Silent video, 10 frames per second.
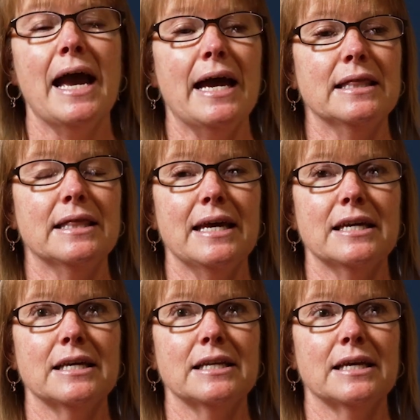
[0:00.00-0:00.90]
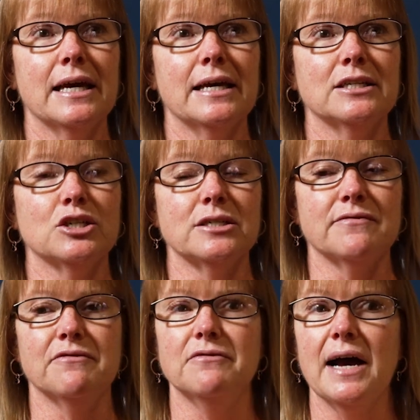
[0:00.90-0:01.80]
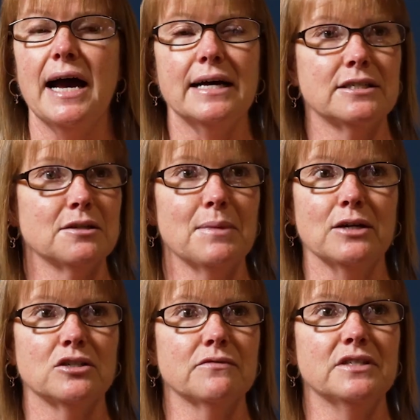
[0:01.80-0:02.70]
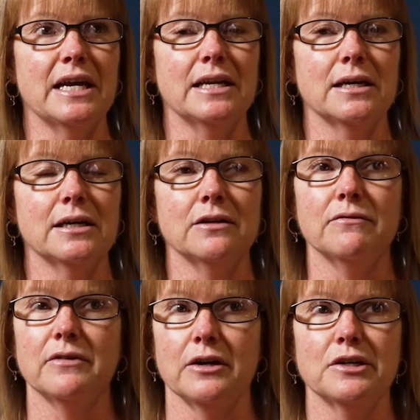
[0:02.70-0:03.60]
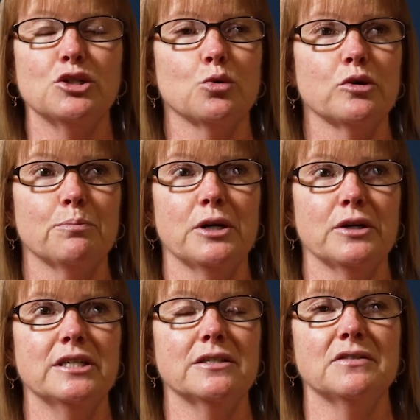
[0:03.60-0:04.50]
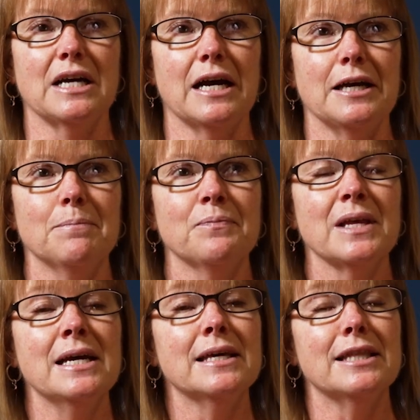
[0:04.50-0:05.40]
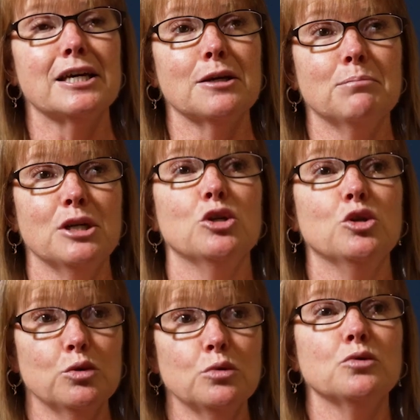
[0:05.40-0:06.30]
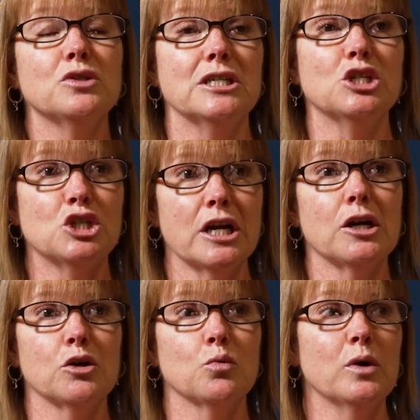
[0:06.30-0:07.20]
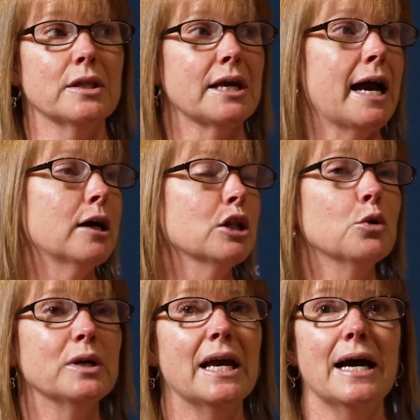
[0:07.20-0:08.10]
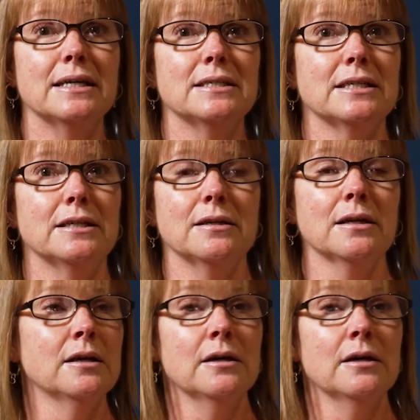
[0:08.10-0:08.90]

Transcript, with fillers: And they can get just vast amounts of data in very short periods of time that can be used and shared with Cal O E S and